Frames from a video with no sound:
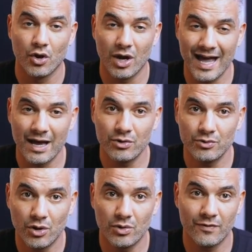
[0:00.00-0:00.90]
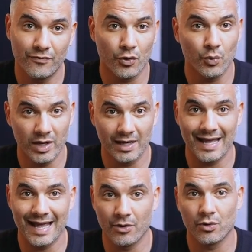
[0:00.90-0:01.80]
How do you know if you're winning,
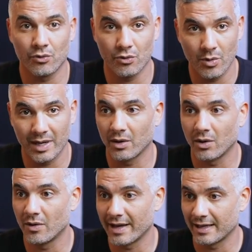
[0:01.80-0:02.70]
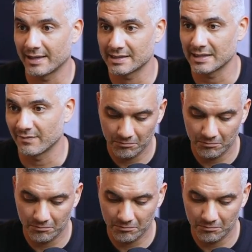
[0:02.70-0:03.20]
how you're growing, all that kind of stuff.